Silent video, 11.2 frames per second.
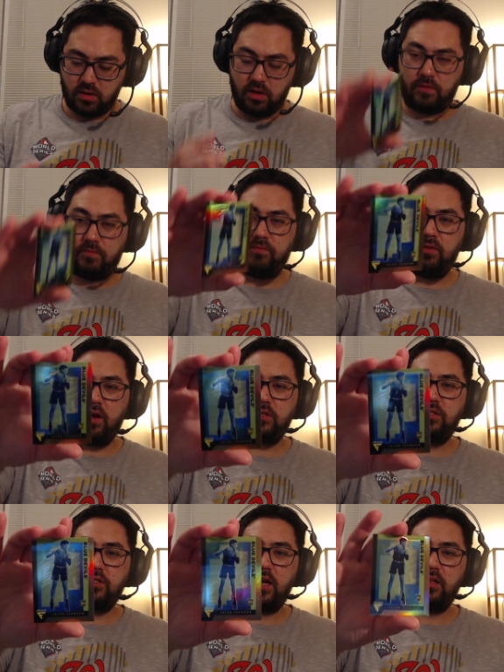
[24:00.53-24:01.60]
A Flux
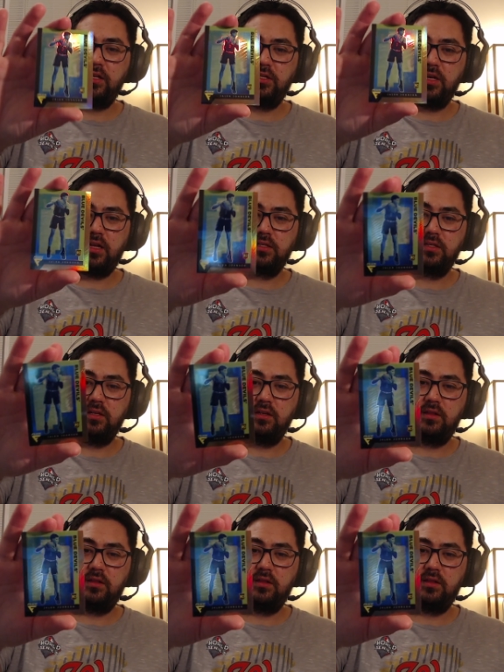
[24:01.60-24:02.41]
Jalen Johnson.